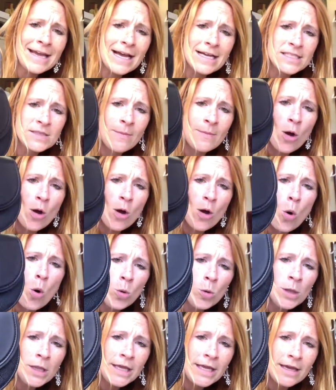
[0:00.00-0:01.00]
guess my
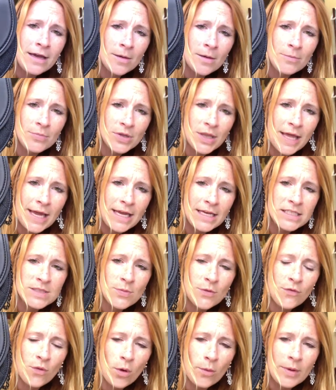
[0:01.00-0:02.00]
only complaint
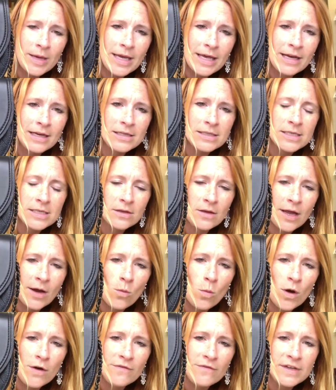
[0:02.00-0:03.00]
before we get into
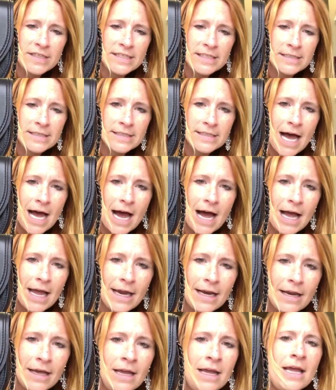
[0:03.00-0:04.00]
like what fits
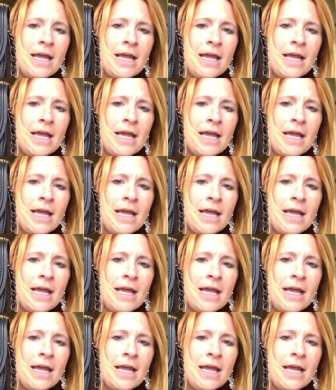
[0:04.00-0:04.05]
inside